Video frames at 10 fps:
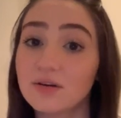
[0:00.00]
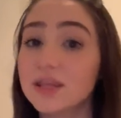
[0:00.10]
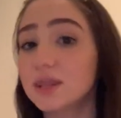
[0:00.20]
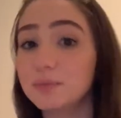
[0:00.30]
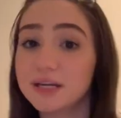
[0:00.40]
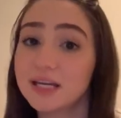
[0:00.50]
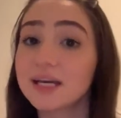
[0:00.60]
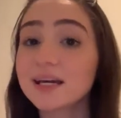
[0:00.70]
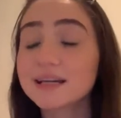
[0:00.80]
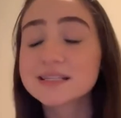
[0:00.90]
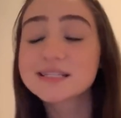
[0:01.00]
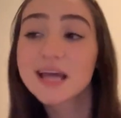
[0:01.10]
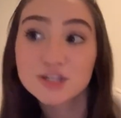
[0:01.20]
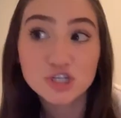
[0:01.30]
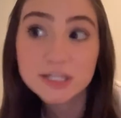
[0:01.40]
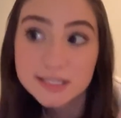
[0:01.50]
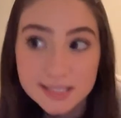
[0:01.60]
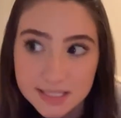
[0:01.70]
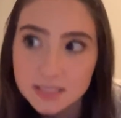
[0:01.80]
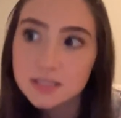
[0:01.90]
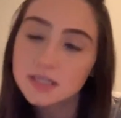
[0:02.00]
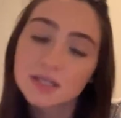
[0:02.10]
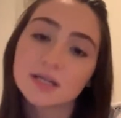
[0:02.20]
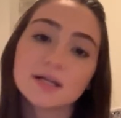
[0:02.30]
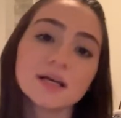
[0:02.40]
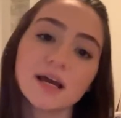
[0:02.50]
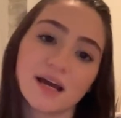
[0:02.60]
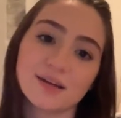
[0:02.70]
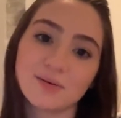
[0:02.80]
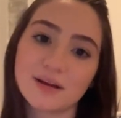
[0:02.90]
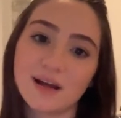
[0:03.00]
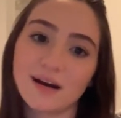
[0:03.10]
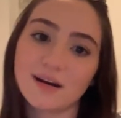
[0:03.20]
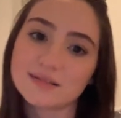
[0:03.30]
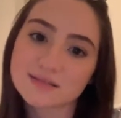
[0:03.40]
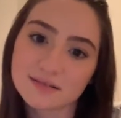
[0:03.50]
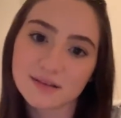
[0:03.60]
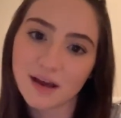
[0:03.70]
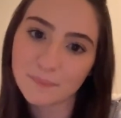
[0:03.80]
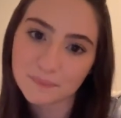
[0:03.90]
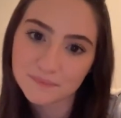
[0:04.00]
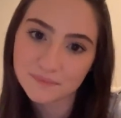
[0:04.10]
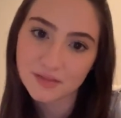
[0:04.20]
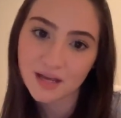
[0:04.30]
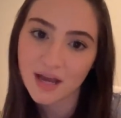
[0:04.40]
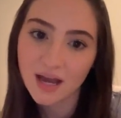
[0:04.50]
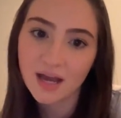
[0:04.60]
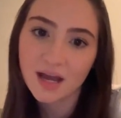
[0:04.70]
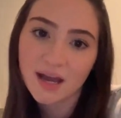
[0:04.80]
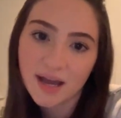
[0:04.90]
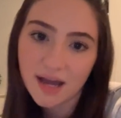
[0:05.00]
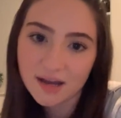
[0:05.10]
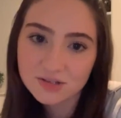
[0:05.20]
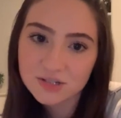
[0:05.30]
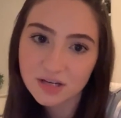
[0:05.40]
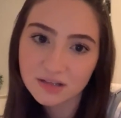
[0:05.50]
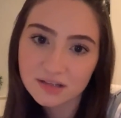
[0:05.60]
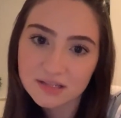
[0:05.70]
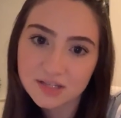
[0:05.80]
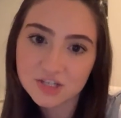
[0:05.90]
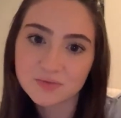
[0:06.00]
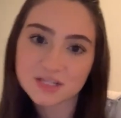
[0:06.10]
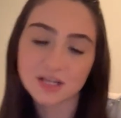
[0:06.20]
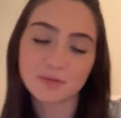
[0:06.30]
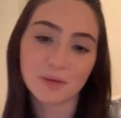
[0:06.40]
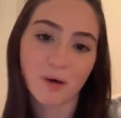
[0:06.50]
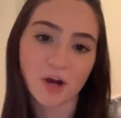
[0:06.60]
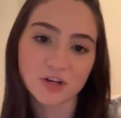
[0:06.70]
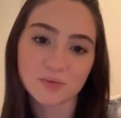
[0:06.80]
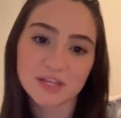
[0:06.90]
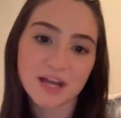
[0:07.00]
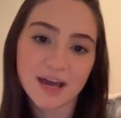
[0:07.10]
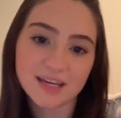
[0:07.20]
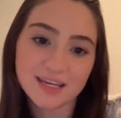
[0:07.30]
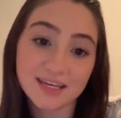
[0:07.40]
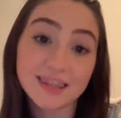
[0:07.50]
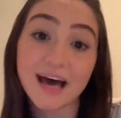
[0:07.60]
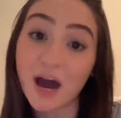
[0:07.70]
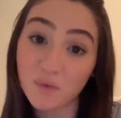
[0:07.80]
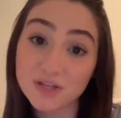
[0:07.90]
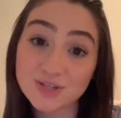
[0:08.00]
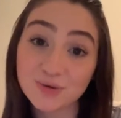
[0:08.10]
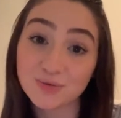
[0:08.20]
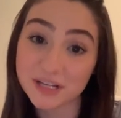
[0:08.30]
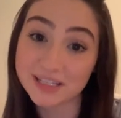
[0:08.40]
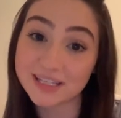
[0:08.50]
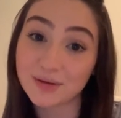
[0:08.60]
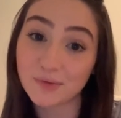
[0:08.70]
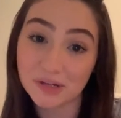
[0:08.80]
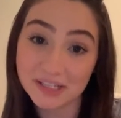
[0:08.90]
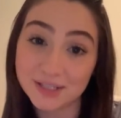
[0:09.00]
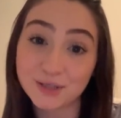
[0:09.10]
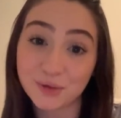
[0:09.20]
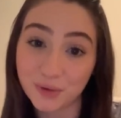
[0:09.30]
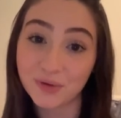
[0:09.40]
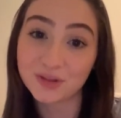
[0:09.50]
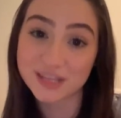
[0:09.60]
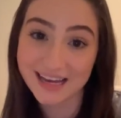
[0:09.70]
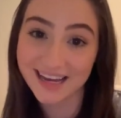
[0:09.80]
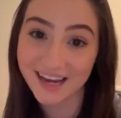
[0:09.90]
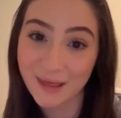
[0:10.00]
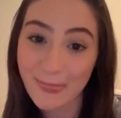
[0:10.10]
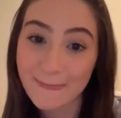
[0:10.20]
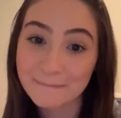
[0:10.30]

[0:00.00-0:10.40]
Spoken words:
in the beginning stages and whatnot, so yeah. How'd you tell Lily that she was going to be a partner with Nike? That was a really, really cool thing.